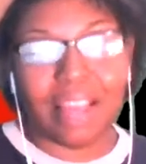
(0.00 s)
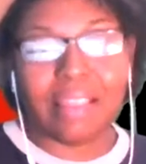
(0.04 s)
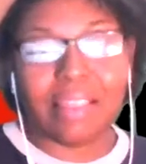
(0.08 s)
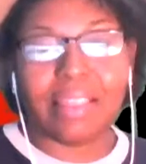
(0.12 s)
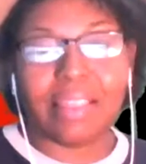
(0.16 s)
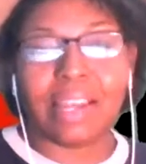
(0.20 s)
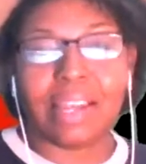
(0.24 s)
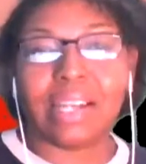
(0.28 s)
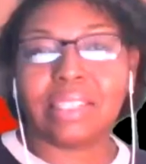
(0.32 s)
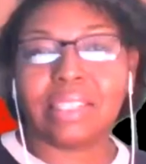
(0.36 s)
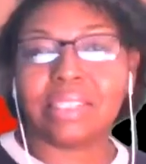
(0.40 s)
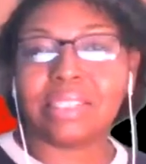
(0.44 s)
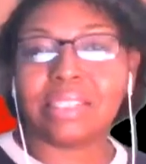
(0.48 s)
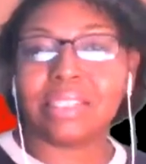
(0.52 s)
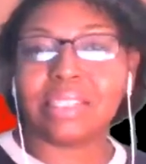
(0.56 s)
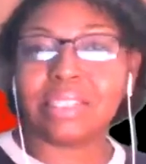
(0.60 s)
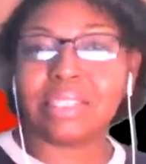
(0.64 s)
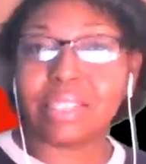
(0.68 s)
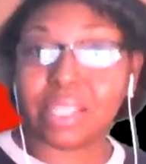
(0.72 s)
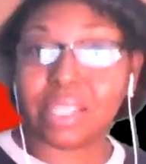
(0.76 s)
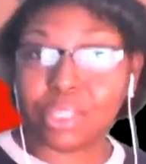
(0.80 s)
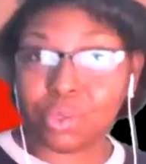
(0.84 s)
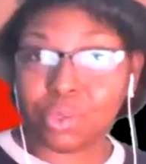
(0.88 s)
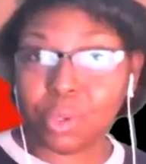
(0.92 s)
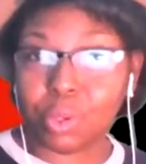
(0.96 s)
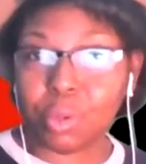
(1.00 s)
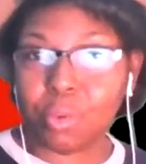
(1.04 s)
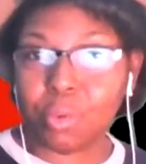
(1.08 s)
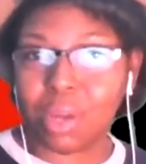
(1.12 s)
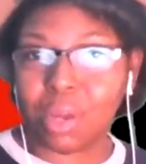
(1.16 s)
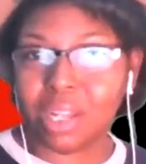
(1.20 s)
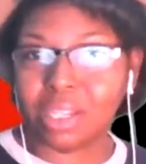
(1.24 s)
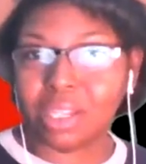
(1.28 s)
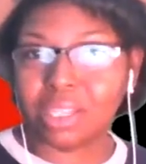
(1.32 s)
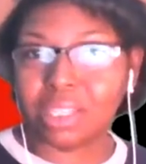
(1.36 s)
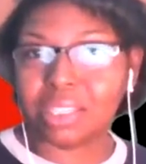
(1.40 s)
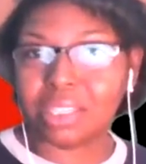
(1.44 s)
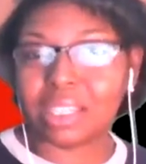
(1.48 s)
That's Sexual
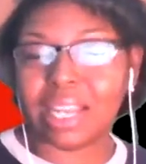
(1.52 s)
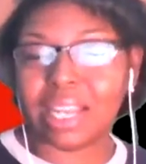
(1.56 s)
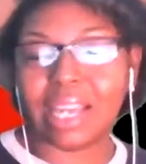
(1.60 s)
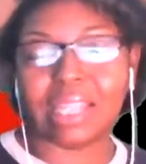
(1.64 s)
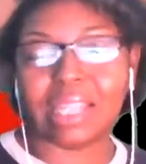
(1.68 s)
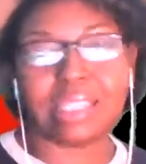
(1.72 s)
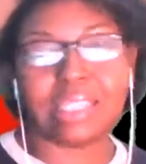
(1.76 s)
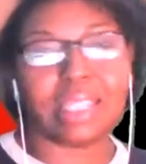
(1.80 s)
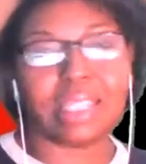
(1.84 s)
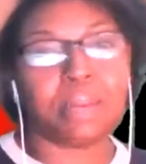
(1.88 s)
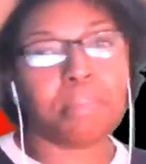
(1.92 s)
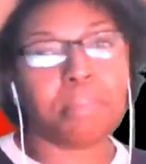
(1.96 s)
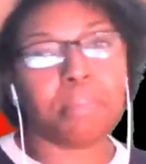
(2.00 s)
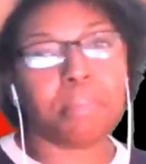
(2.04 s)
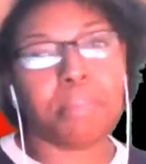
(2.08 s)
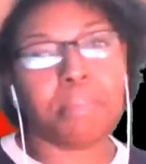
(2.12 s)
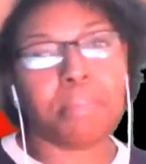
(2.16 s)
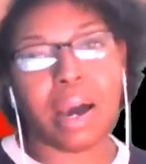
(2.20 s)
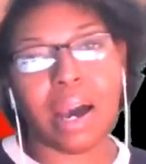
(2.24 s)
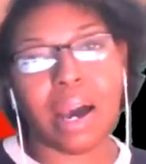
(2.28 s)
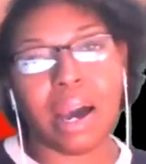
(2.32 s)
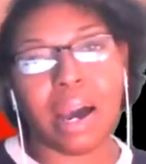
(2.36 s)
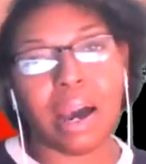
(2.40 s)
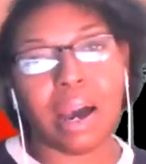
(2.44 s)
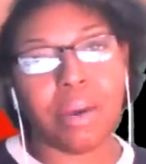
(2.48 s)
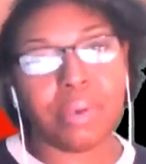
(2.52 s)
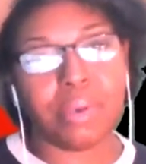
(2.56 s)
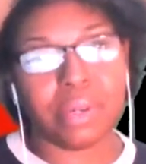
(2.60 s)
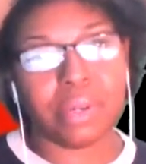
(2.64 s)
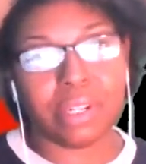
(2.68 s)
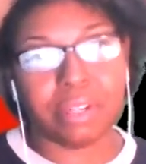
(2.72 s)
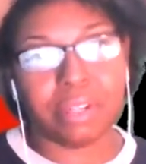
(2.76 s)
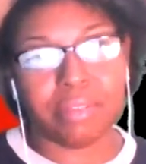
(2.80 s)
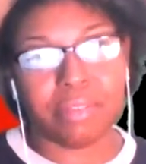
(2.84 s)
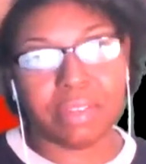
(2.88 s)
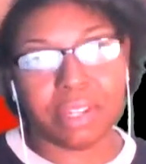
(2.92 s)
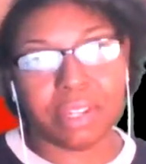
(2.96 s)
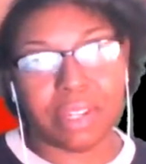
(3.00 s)
Wellness and Empowered
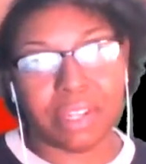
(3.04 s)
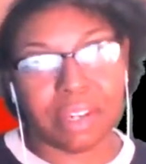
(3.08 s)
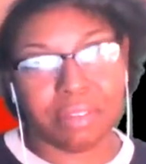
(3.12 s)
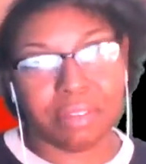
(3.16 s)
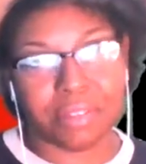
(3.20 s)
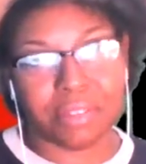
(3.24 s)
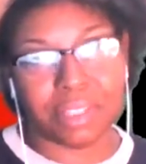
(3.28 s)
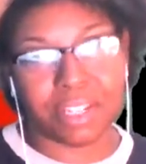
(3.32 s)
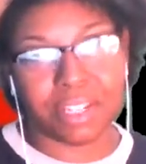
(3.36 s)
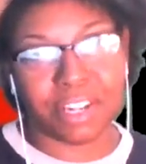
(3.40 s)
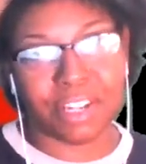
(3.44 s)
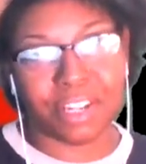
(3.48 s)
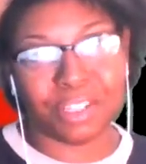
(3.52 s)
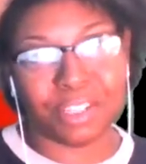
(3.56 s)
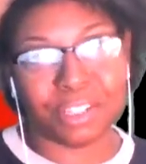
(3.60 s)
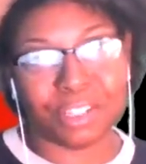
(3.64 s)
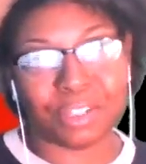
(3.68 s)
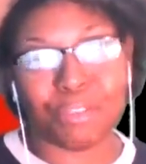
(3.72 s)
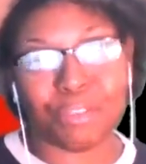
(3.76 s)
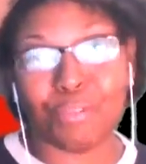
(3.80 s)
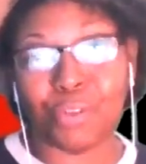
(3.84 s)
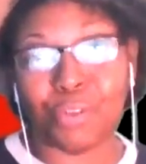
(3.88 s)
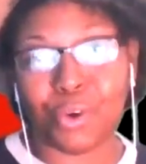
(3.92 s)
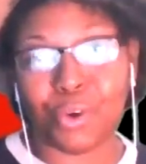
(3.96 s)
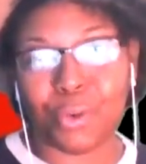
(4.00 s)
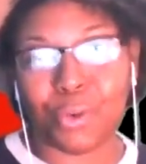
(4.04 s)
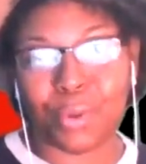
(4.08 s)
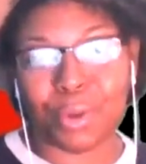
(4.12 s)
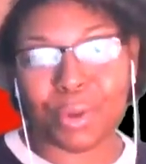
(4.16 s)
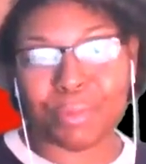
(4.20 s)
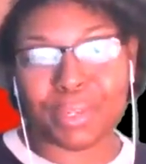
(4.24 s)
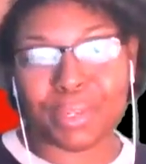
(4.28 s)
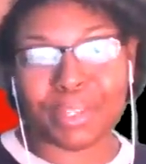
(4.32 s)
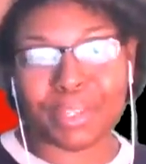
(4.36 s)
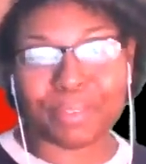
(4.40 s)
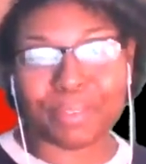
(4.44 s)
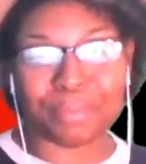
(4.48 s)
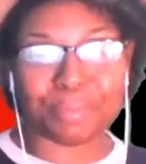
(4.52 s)
Living Lifestyles for
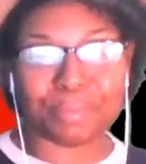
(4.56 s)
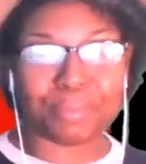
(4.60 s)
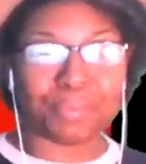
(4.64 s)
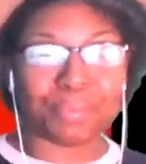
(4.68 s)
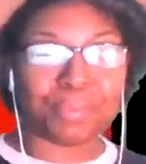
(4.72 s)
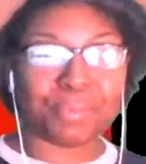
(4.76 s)
Women.